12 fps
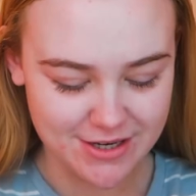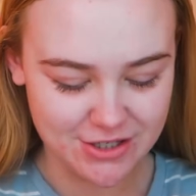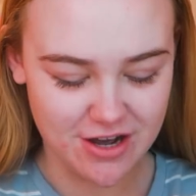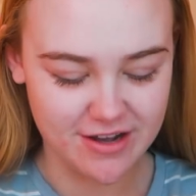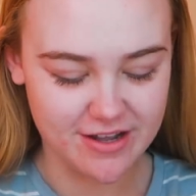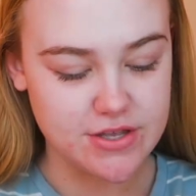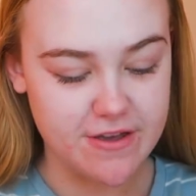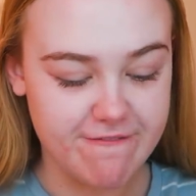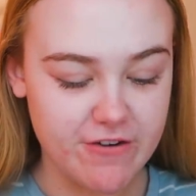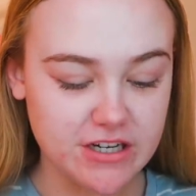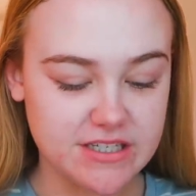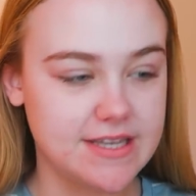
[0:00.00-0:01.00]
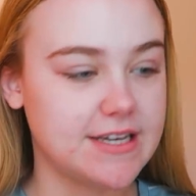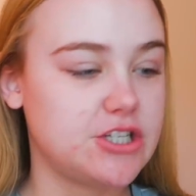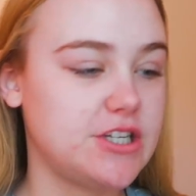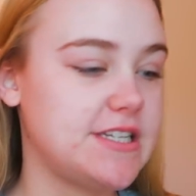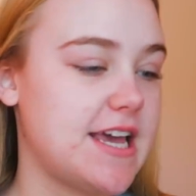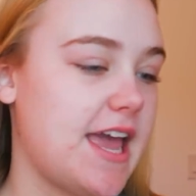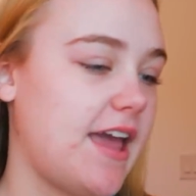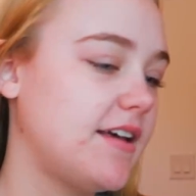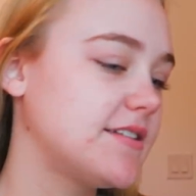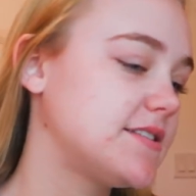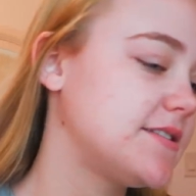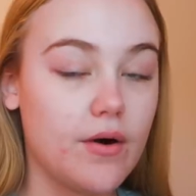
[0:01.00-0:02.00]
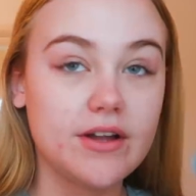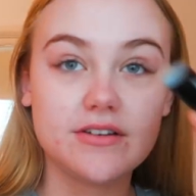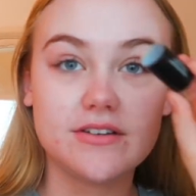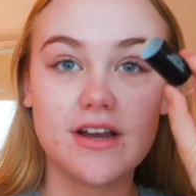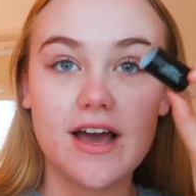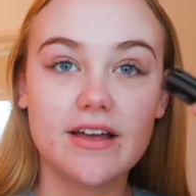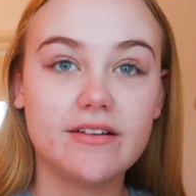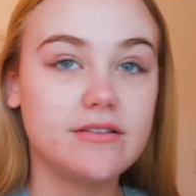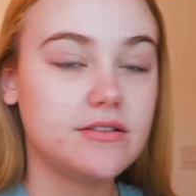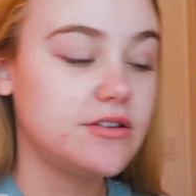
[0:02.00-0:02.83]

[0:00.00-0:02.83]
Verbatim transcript: my dog. So the first thing she takes. Oh, I, I